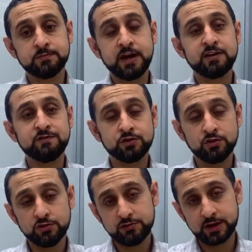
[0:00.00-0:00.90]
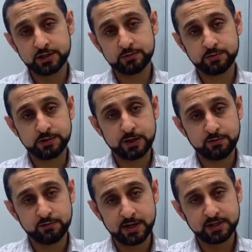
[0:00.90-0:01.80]
had a few contracts with a
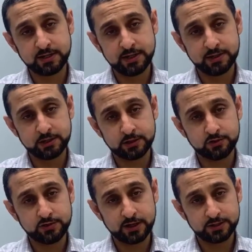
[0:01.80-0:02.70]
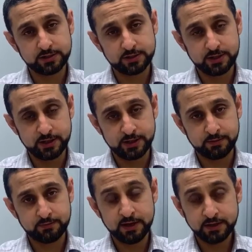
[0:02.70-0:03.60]
couple of banks, and then the contracts
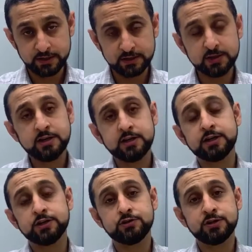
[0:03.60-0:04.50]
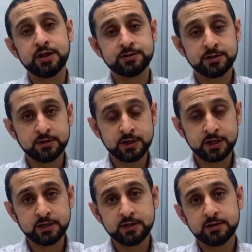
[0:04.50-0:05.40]
ended in
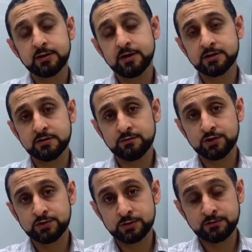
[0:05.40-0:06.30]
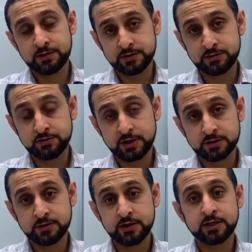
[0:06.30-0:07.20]
2009. The last invoice was raised in
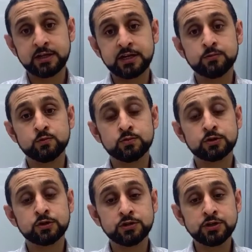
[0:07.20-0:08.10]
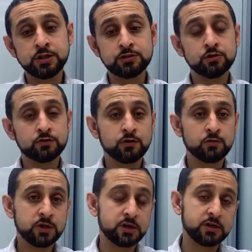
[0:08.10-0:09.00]
2009. They continued to look for
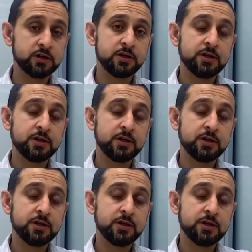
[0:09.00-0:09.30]
work,